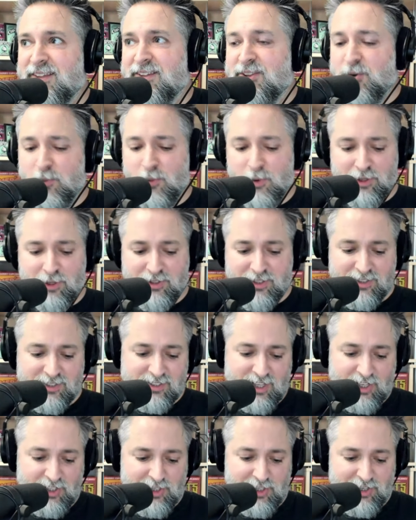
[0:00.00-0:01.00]
the world is
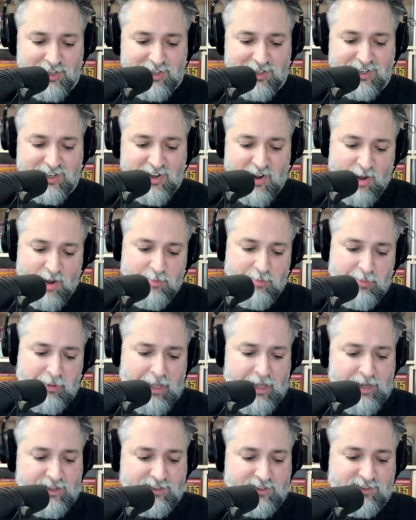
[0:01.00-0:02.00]
such a
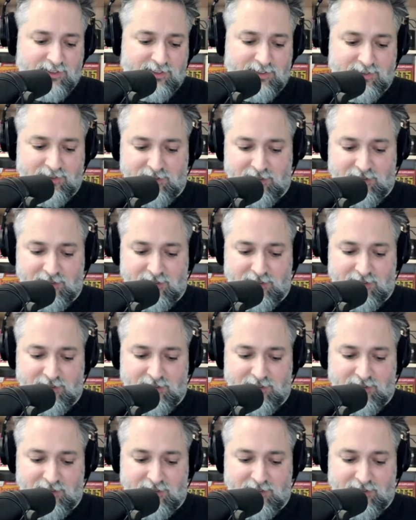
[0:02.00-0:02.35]
complex